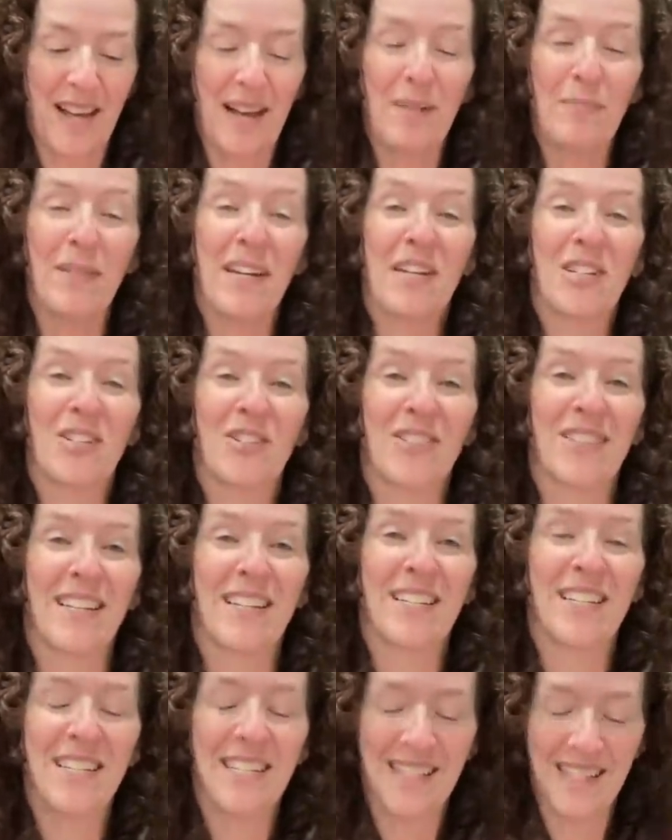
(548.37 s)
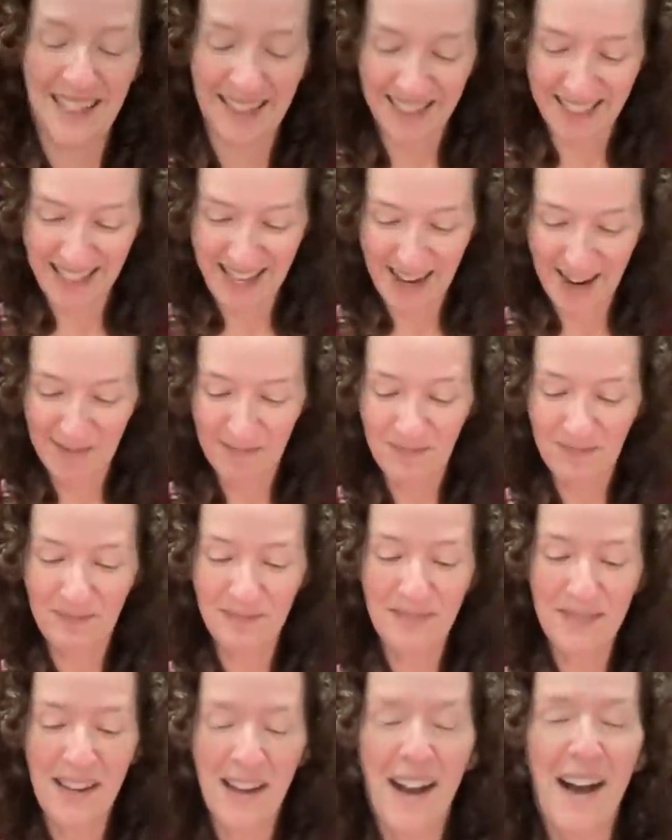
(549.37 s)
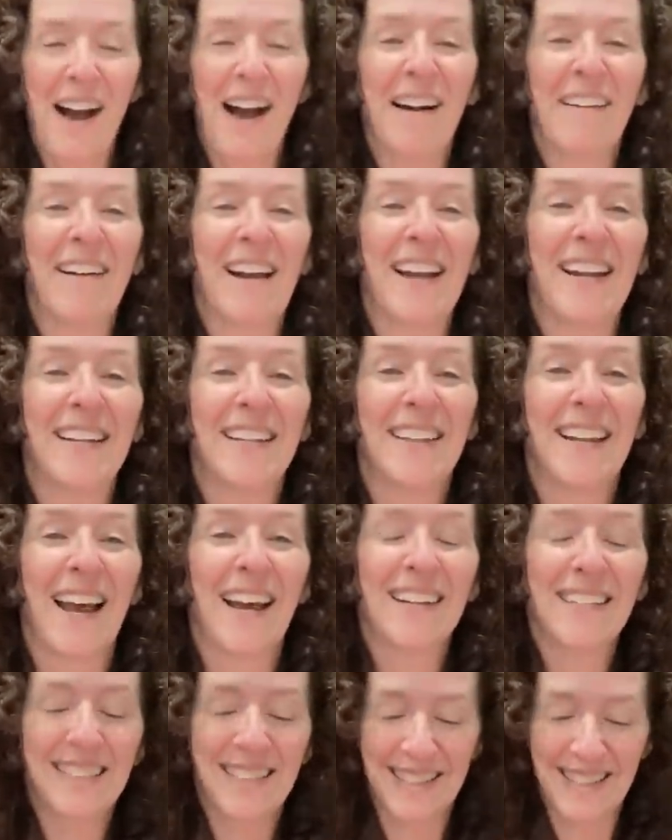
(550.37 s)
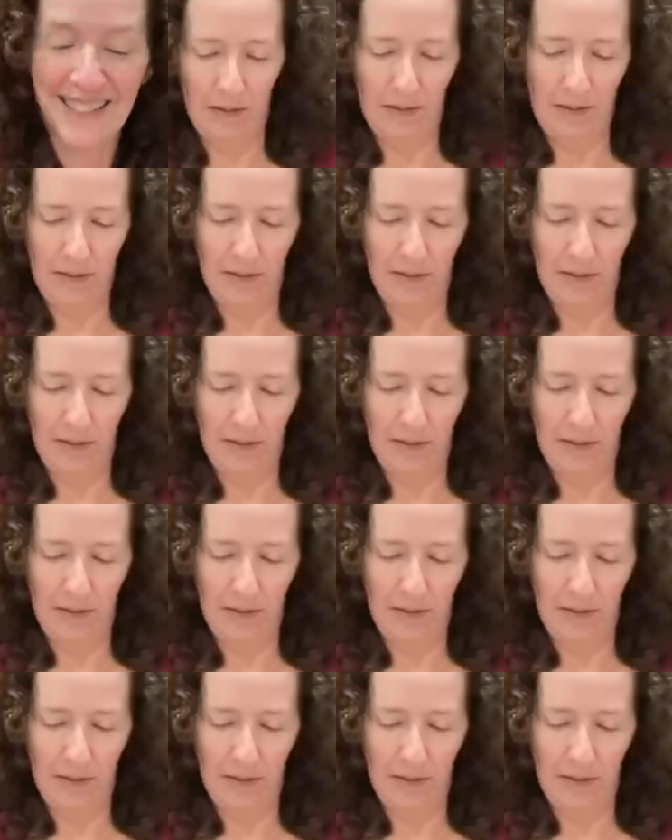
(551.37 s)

I'll make sure that she gets that. All right, next.